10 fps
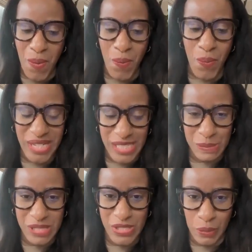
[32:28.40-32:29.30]
what's
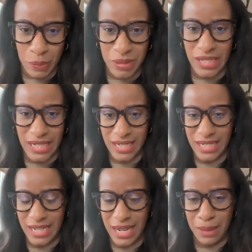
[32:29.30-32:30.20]
been super neat
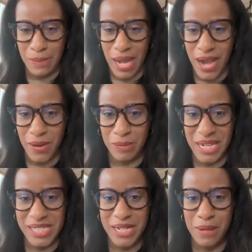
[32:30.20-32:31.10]
about
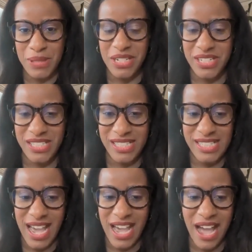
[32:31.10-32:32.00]
my job search is
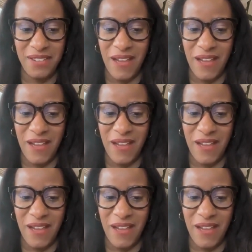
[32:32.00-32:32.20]
that I